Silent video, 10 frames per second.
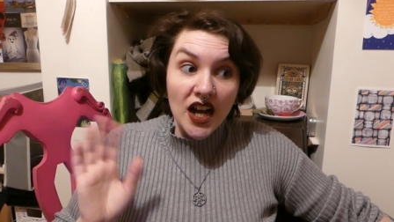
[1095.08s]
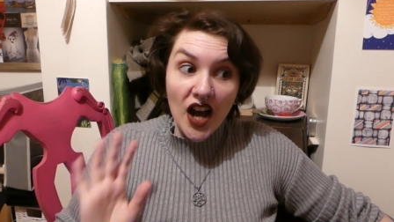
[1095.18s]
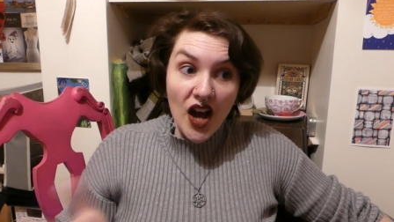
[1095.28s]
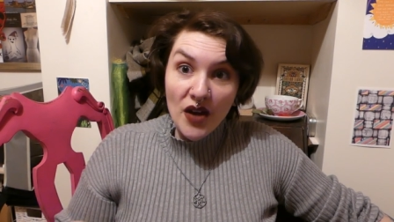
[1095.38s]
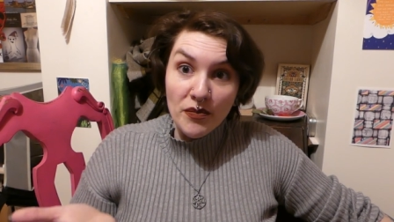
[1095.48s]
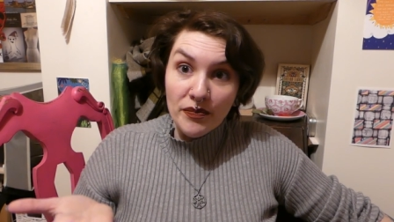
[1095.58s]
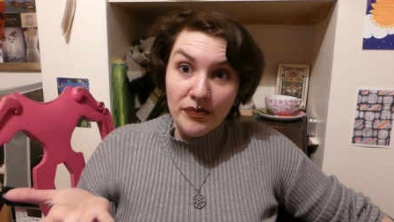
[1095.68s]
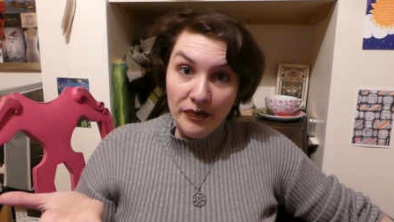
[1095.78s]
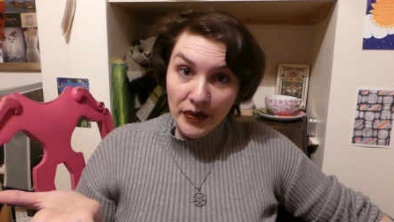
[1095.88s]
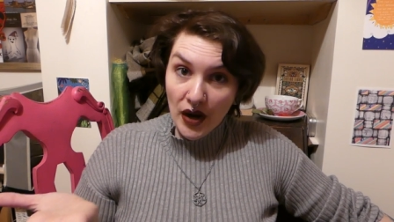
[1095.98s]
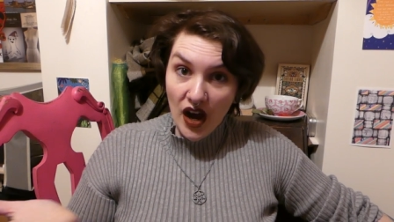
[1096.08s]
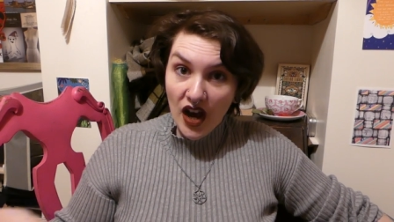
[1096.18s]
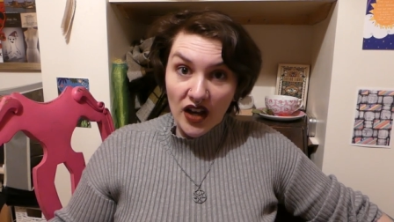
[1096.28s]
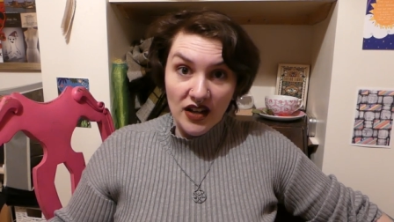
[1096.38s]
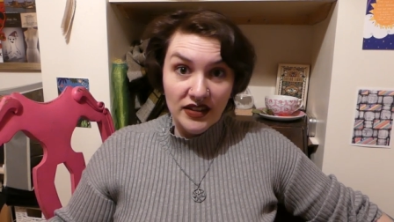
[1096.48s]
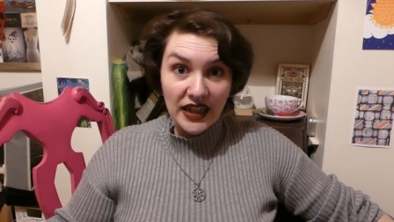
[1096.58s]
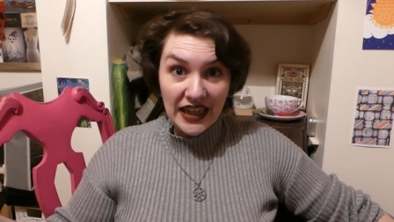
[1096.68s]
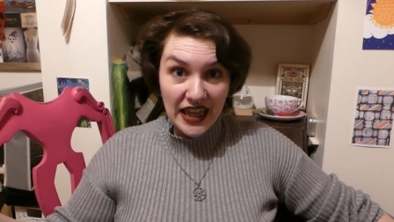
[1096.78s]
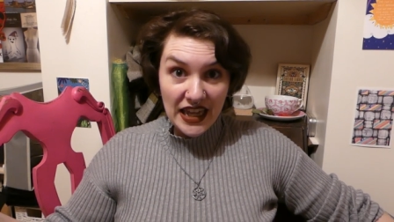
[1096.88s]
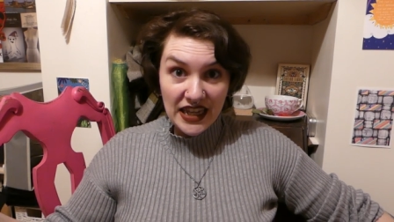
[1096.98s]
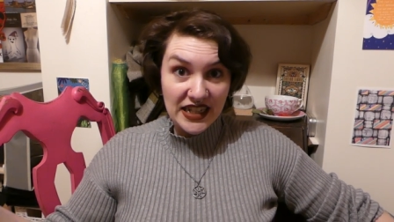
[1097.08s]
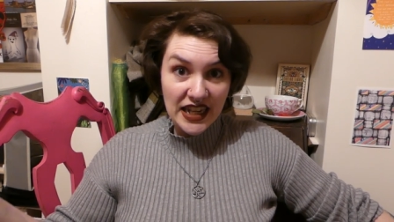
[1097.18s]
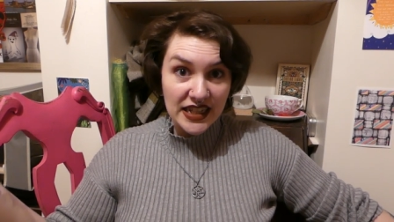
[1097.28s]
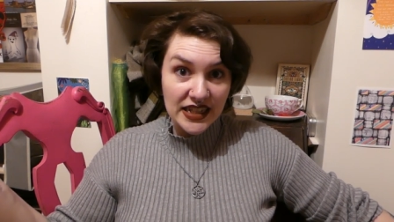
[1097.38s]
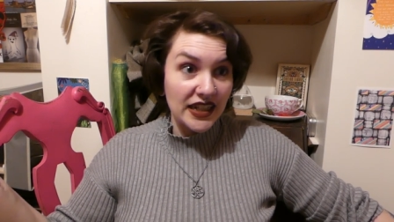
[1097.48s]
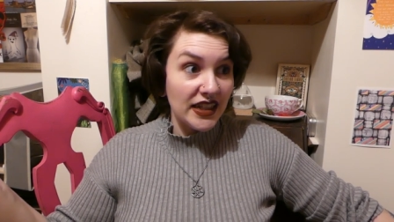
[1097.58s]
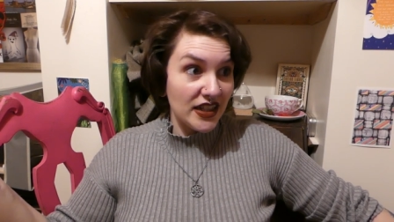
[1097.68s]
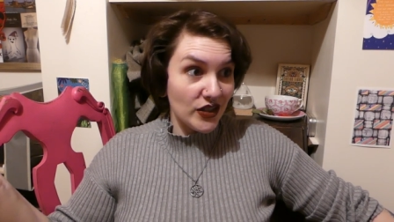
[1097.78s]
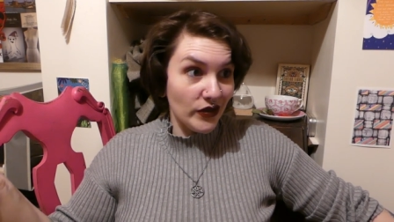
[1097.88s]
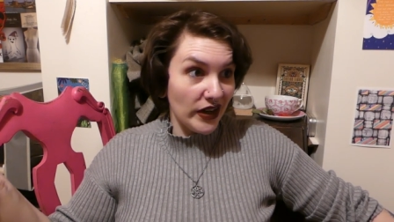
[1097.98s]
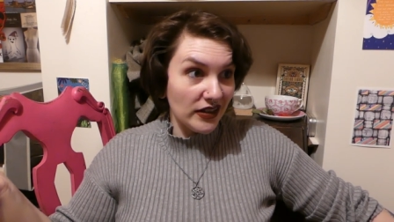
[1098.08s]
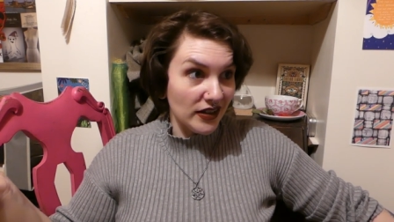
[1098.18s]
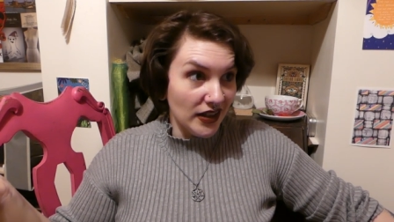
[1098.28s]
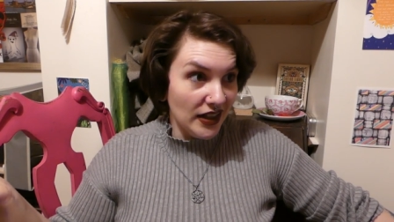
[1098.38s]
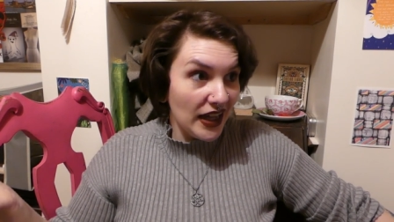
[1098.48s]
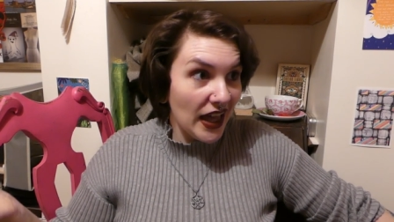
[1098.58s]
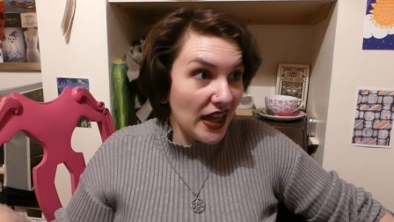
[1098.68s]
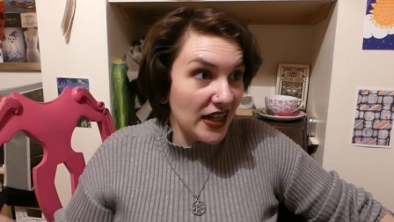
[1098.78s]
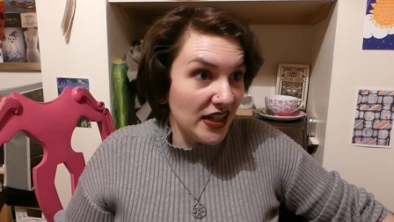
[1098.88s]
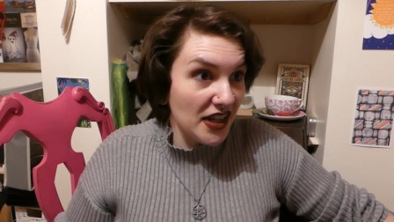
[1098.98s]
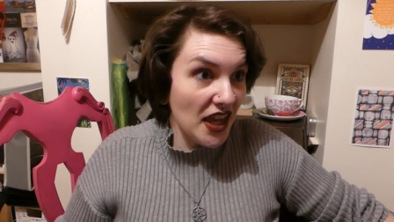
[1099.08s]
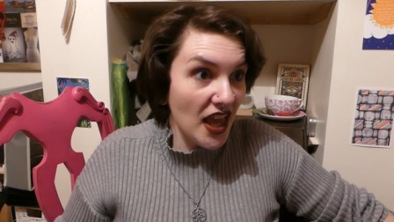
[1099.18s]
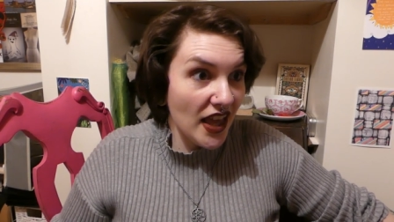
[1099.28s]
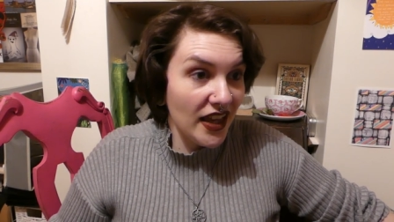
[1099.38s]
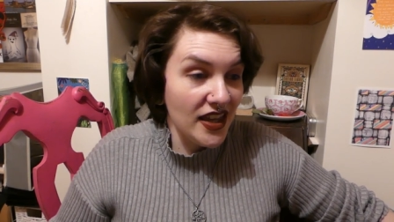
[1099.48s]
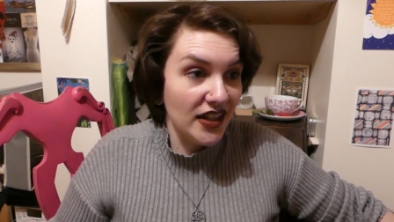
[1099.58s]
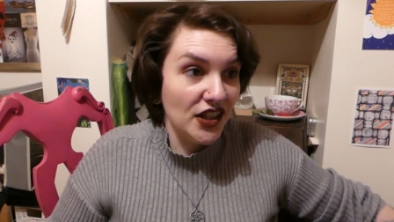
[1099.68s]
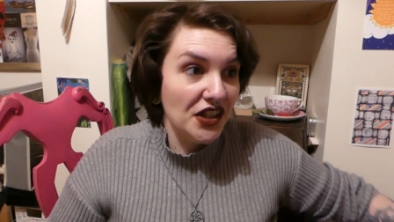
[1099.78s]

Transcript: a bra. Like, it exists, it's real, and it...